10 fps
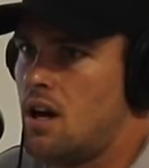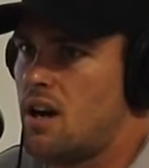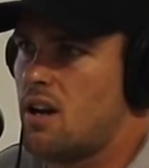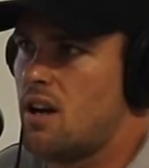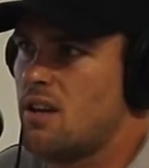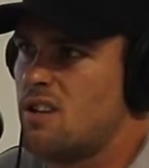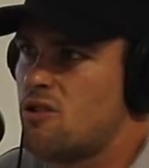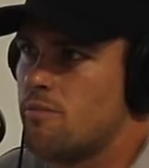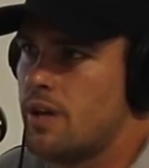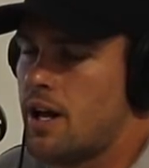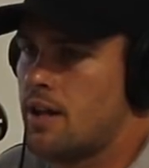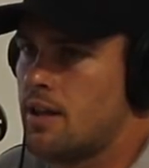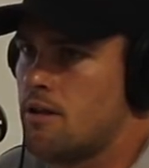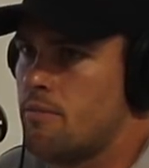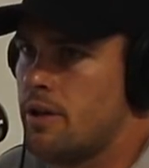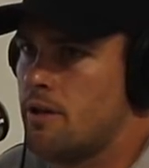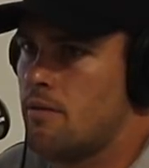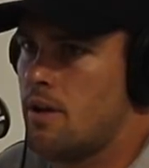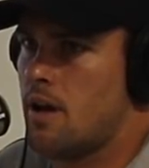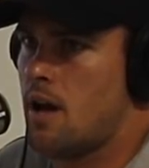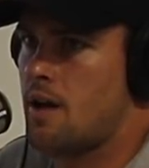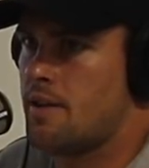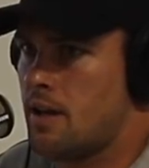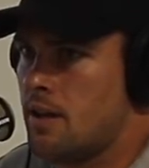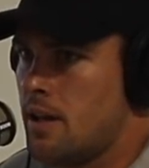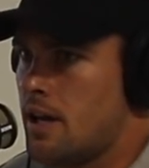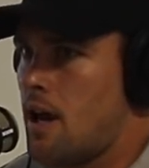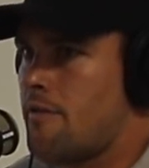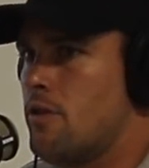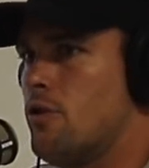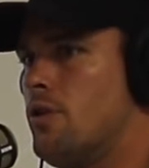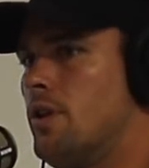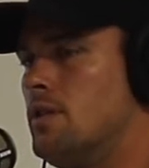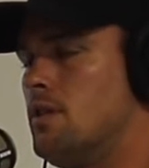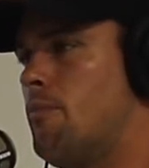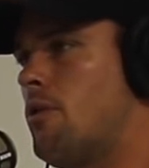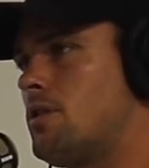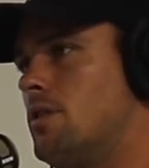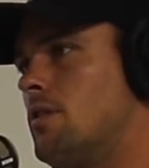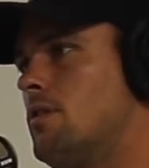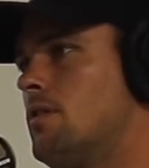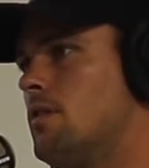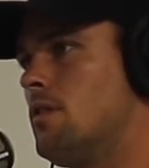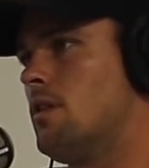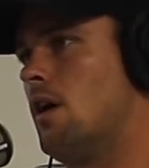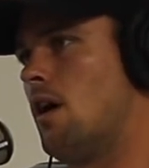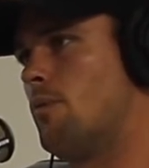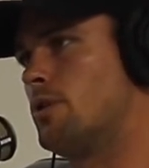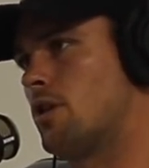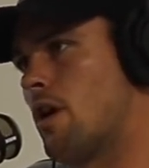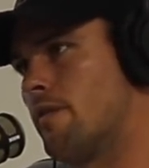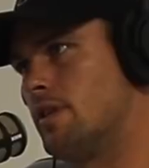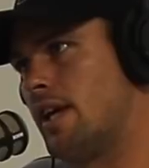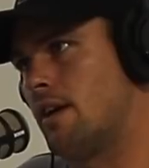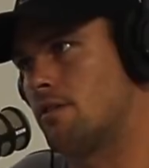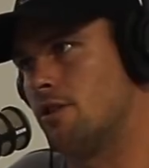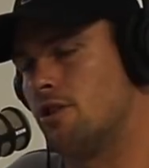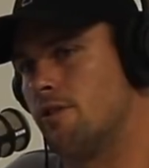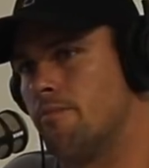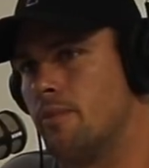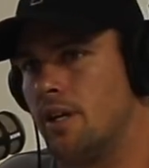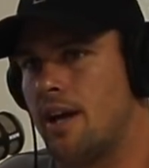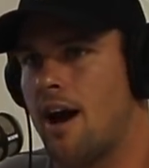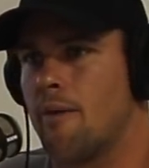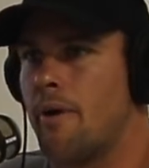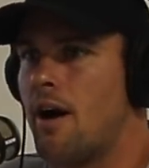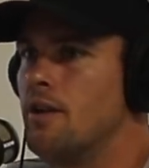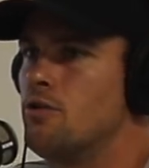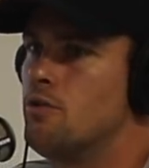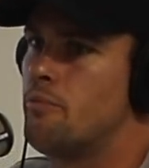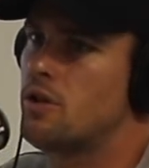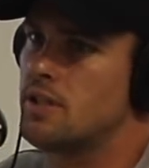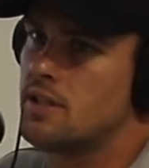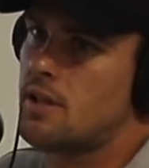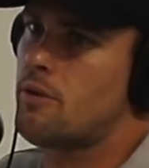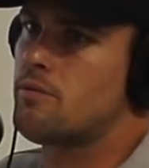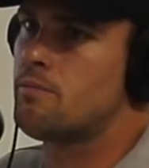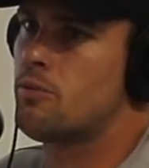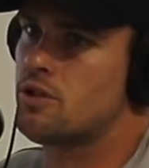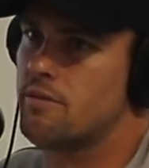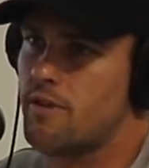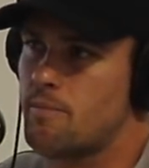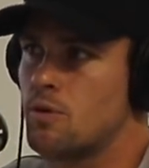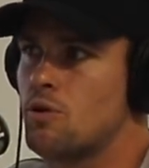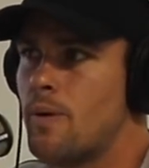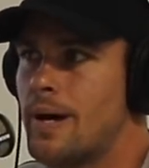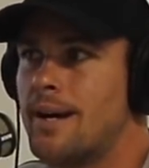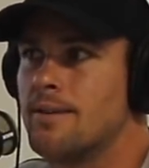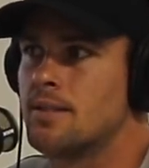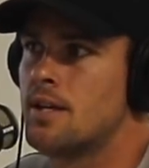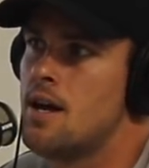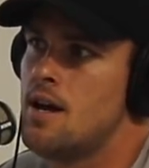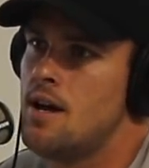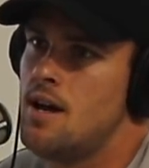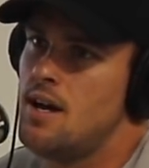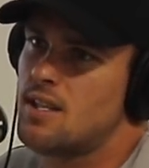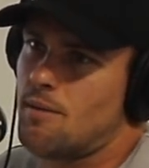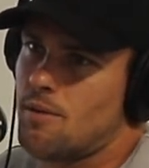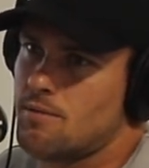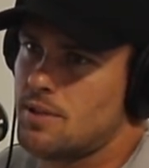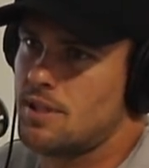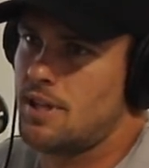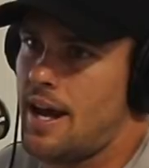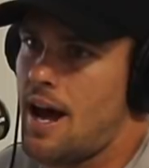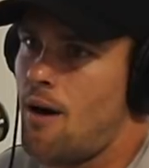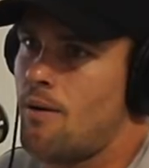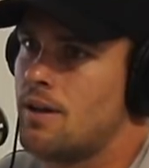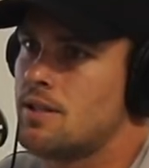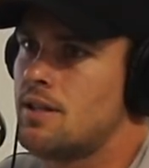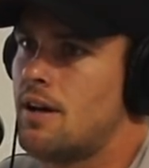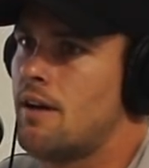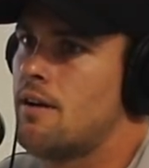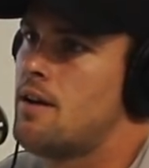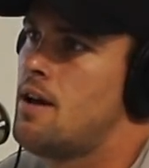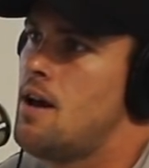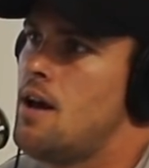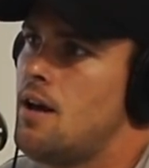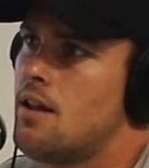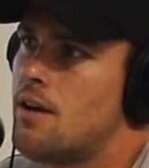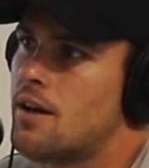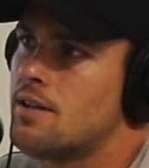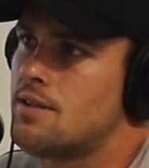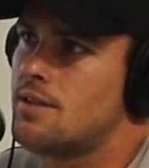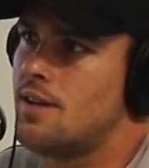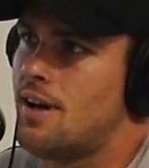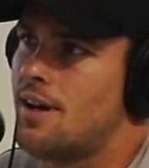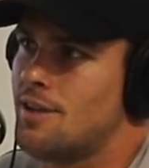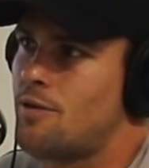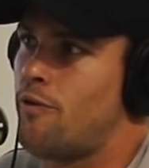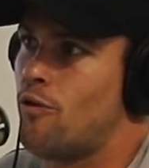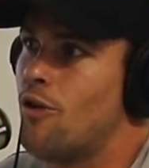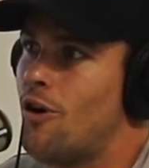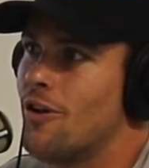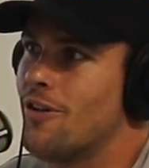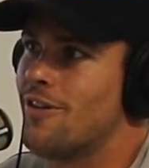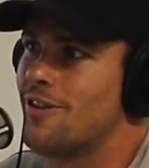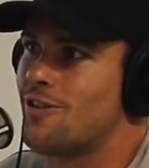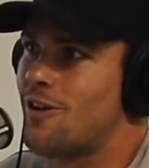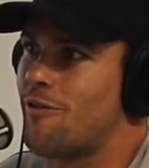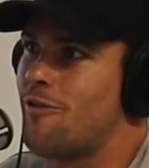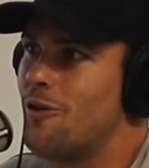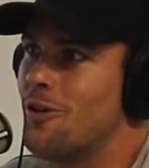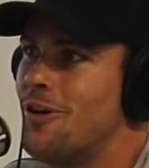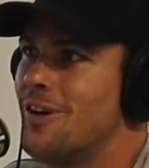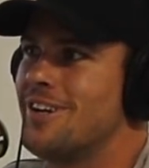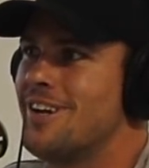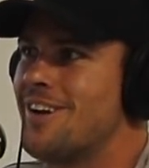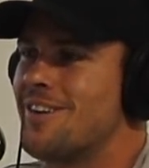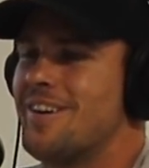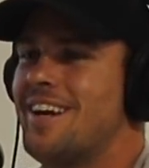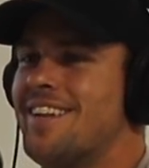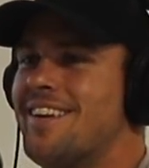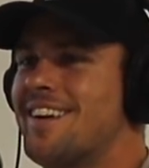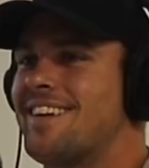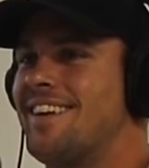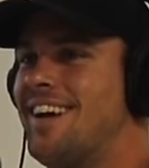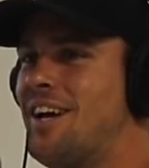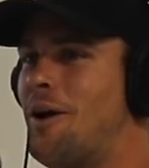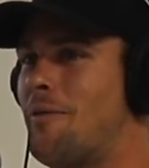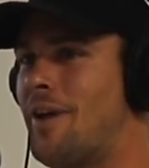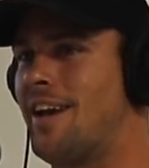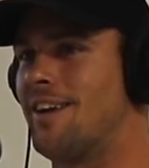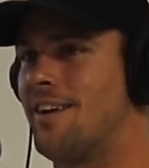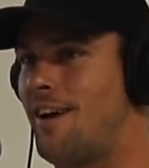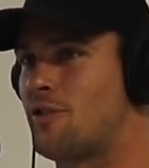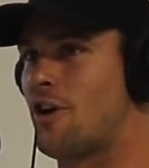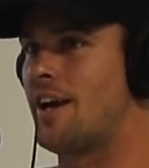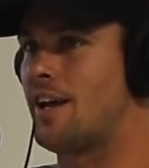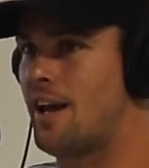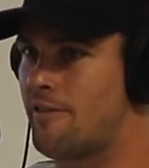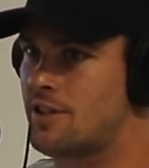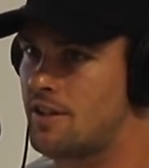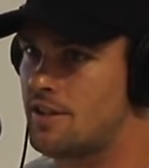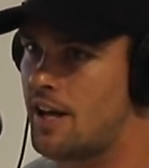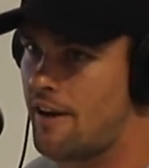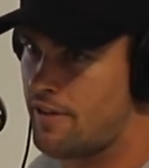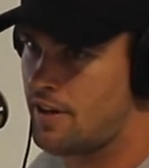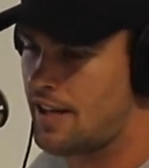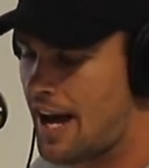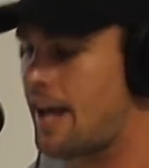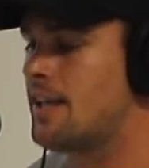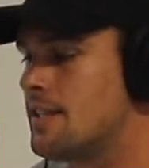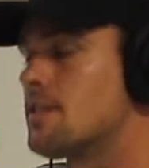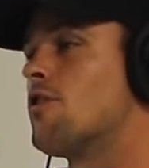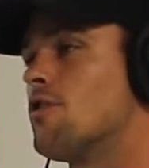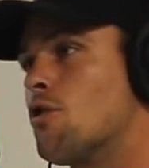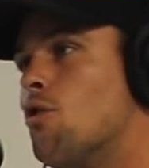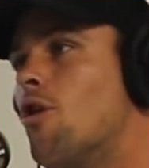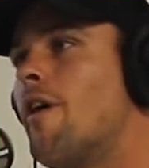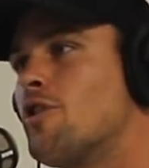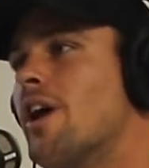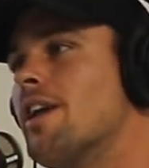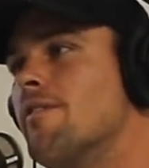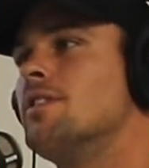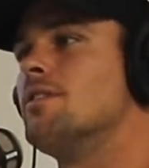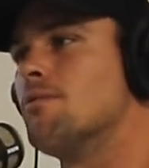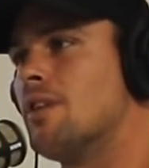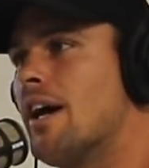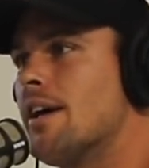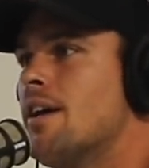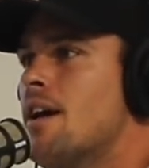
trim down a little bit. And in the afternoon is the boxing, which I go over to Southside Gym in Caringbah and do the boxing. Sometimes I'm boxing for up to 2 hours. Sometimes an hour. So, like, it's full on. It's like full on, you know what I mean? Like, and I've trained every day since I got the call. I've trained every single day.